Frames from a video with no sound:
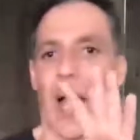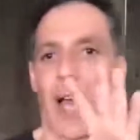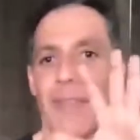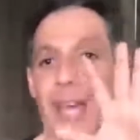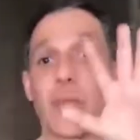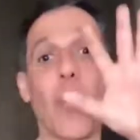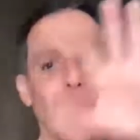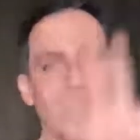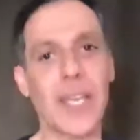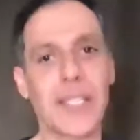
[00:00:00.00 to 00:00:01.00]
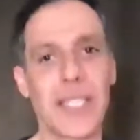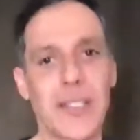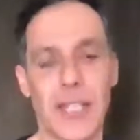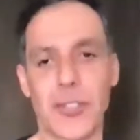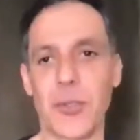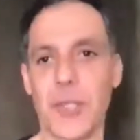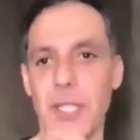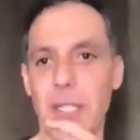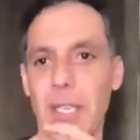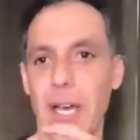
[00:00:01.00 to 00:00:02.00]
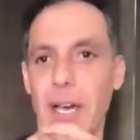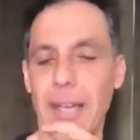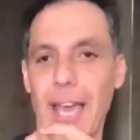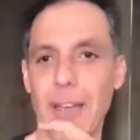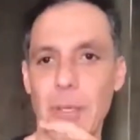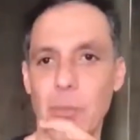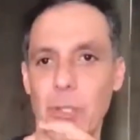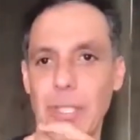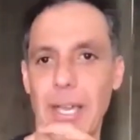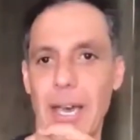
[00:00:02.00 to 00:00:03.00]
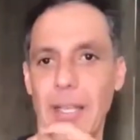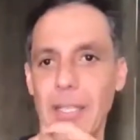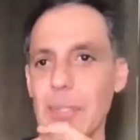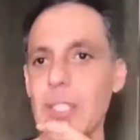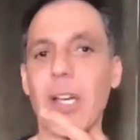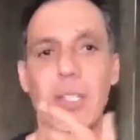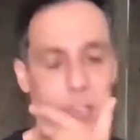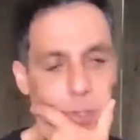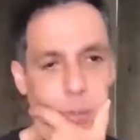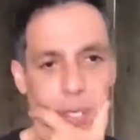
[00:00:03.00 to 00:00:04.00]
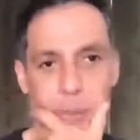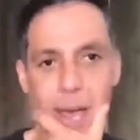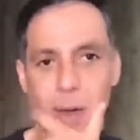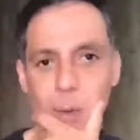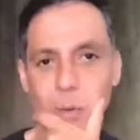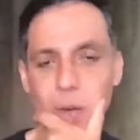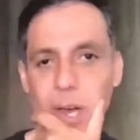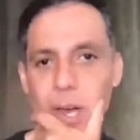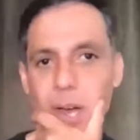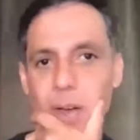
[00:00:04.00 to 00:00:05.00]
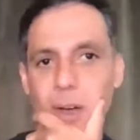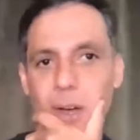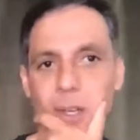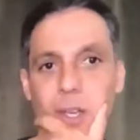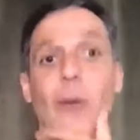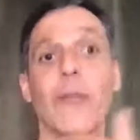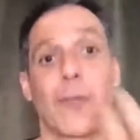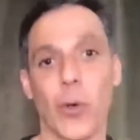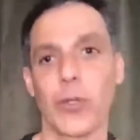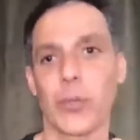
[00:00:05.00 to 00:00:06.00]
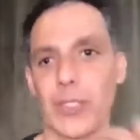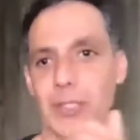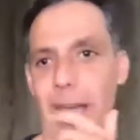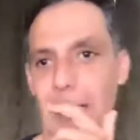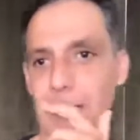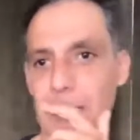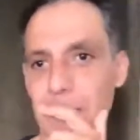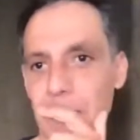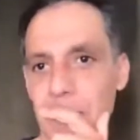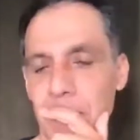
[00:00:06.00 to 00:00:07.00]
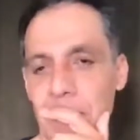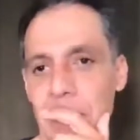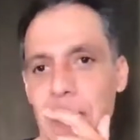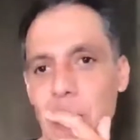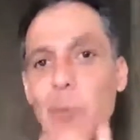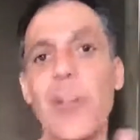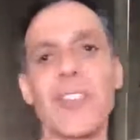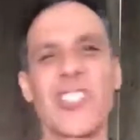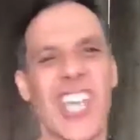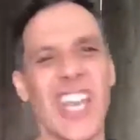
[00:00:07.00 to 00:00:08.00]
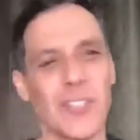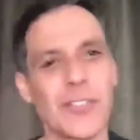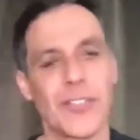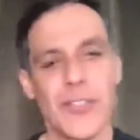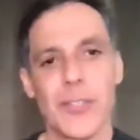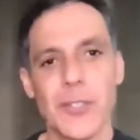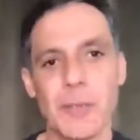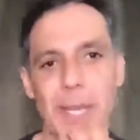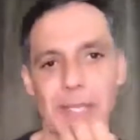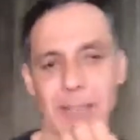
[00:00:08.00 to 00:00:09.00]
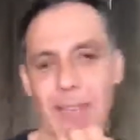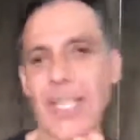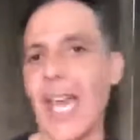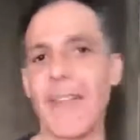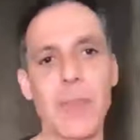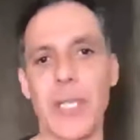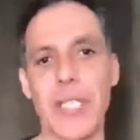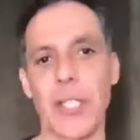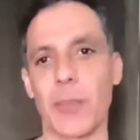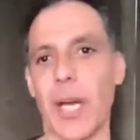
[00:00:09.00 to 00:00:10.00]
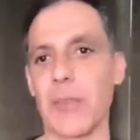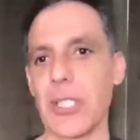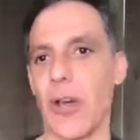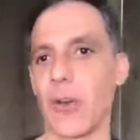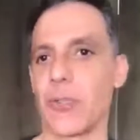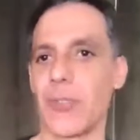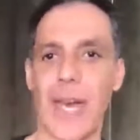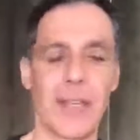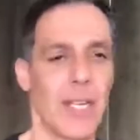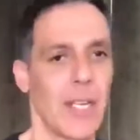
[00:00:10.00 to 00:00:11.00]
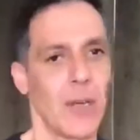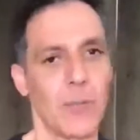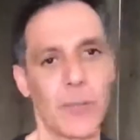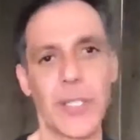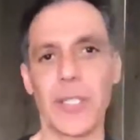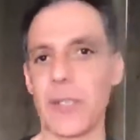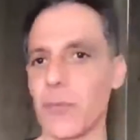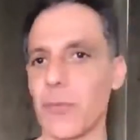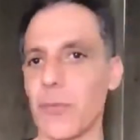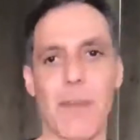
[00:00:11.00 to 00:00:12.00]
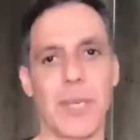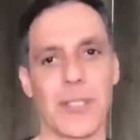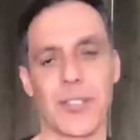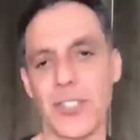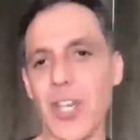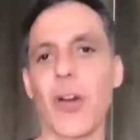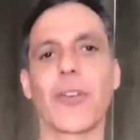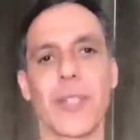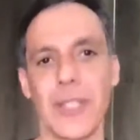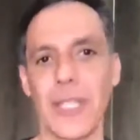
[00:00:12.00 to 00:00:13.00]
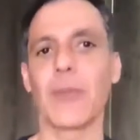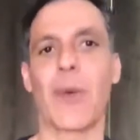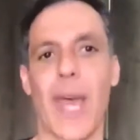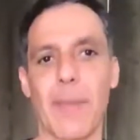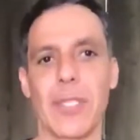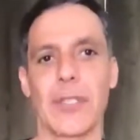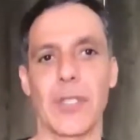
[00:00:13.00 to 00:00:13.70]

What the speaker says: that's one technique that Shruti and I have been working on. Let me talk a little bit about going forward, what's next. So what are the challenges in this space? I think everybody here probably knows that really rapid, startlingly rapid